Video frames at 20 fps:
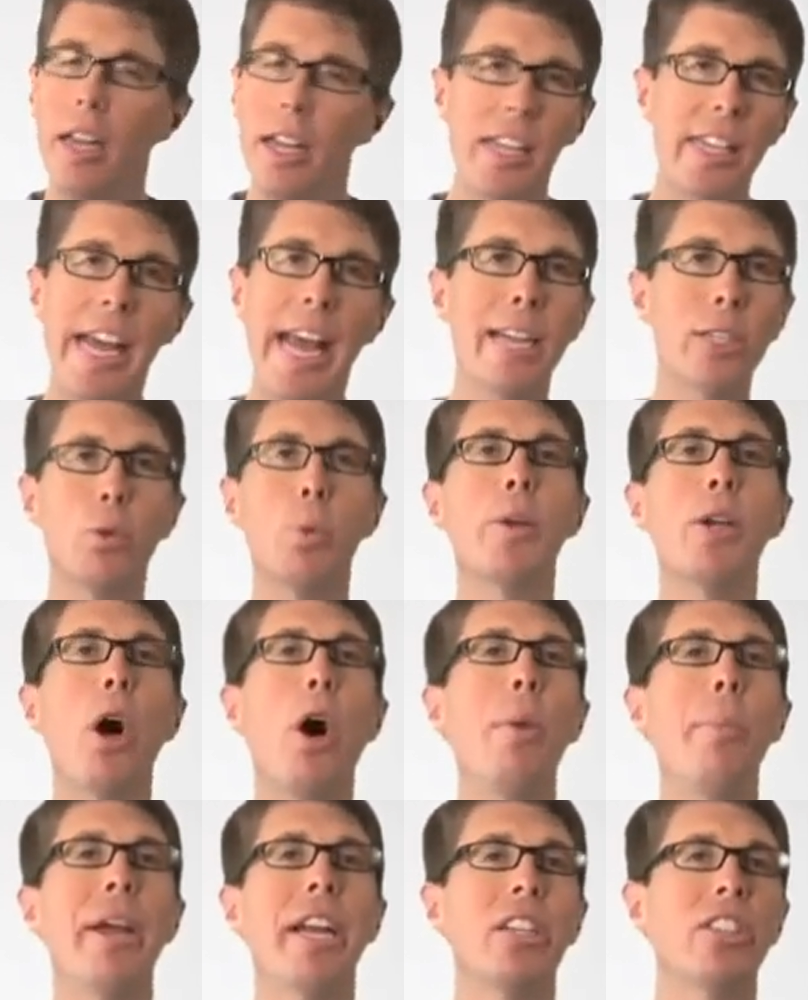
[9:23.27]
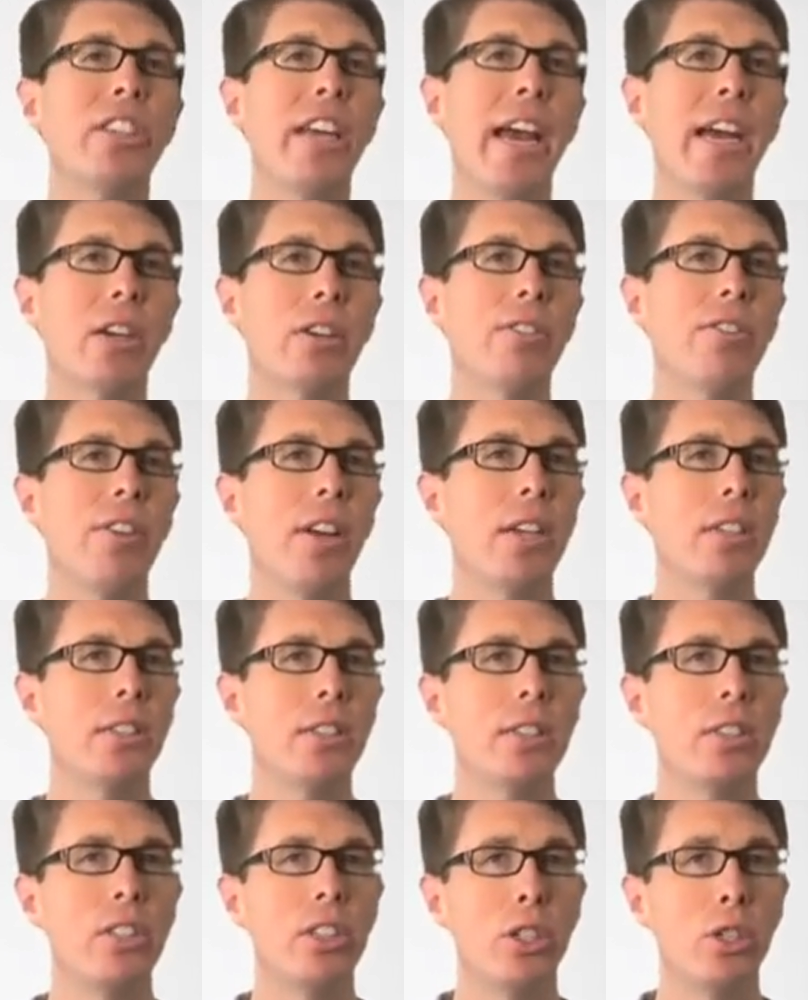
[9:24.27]
Yes, we all make
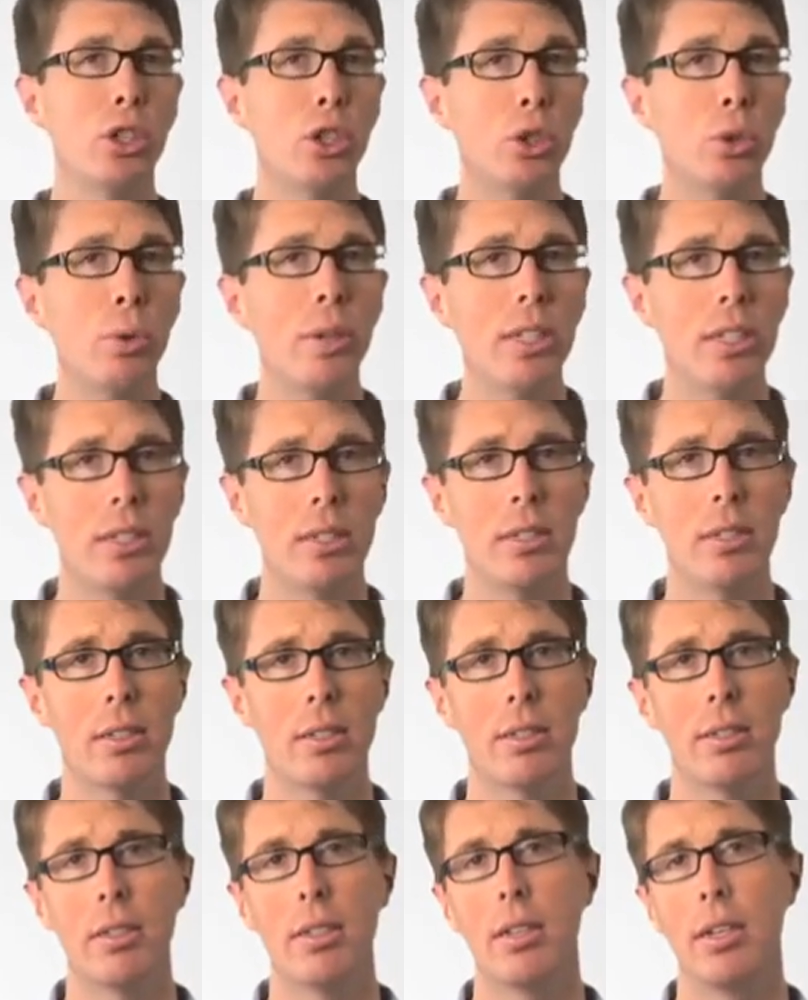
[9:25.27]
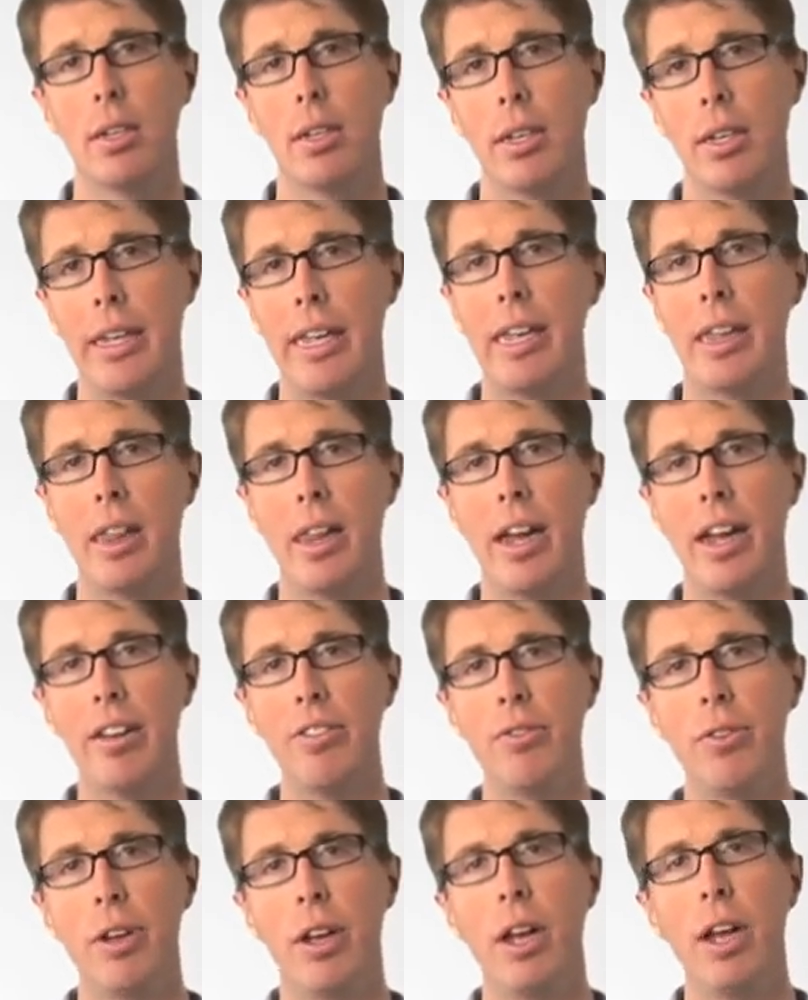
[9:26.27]
sacrifices and choices in
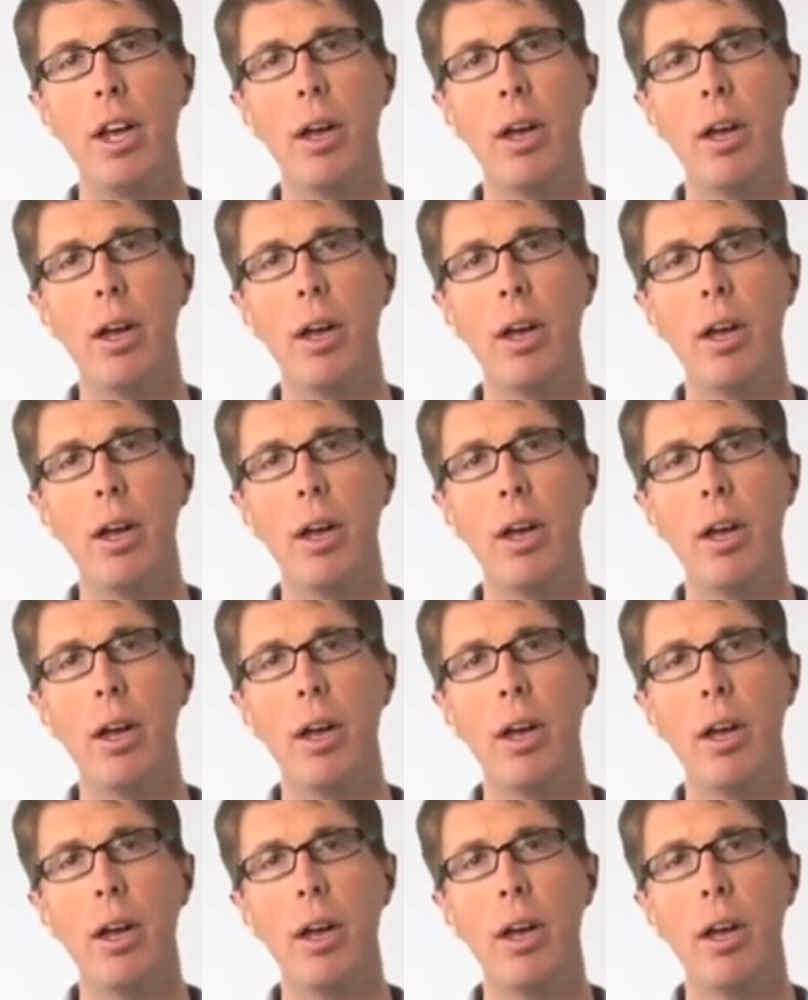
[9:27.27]
life,